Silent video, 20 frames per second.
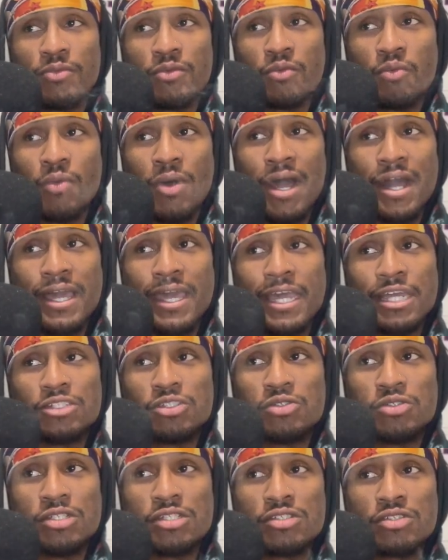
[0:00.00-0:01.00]
why can't
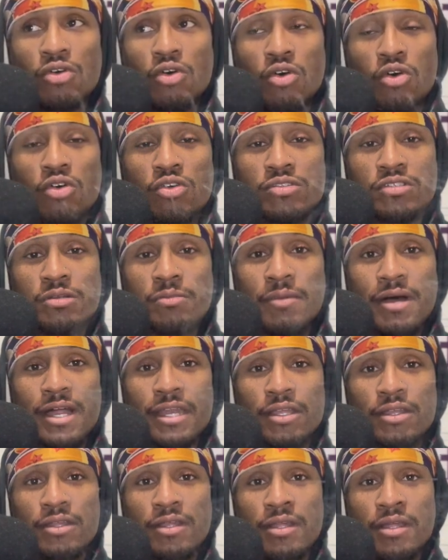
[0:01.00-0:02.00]
you just call
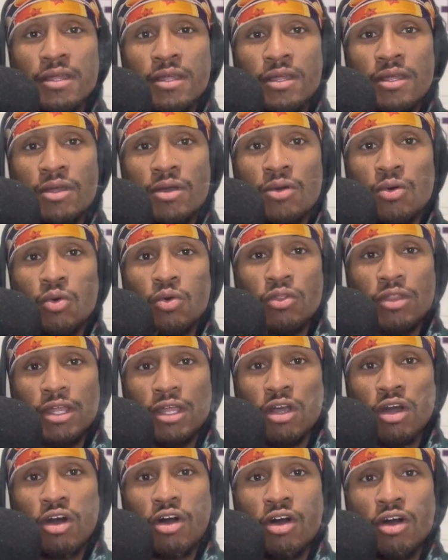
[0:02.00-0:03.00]
somebody who they
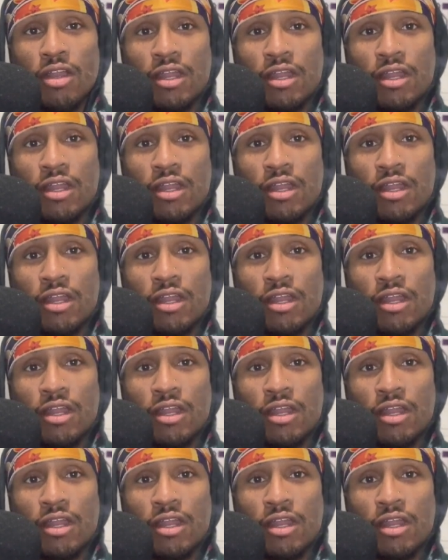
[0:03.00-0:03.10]
are?